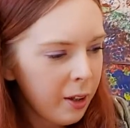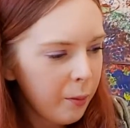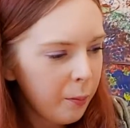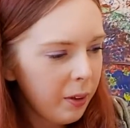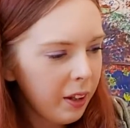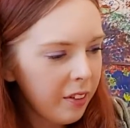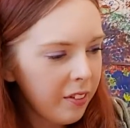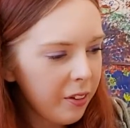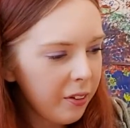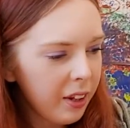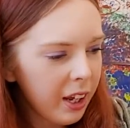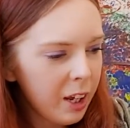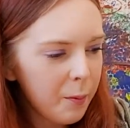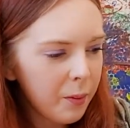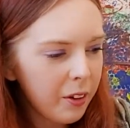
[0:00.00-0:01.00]
but that's
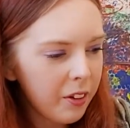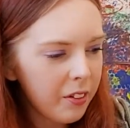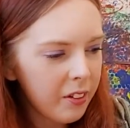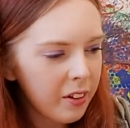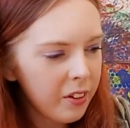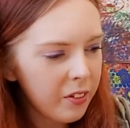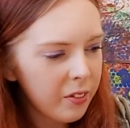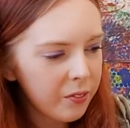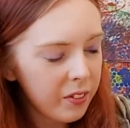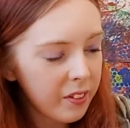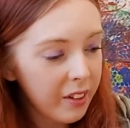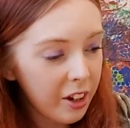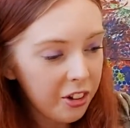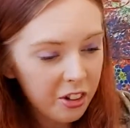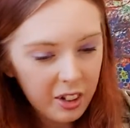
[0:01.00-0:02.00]
okay because this
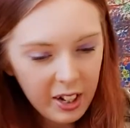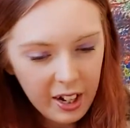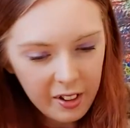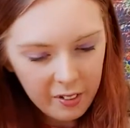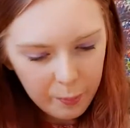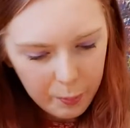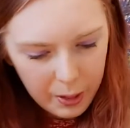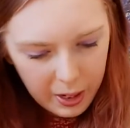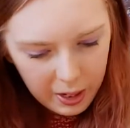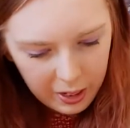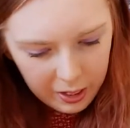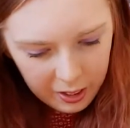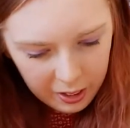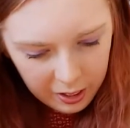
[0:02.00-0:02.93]
session is being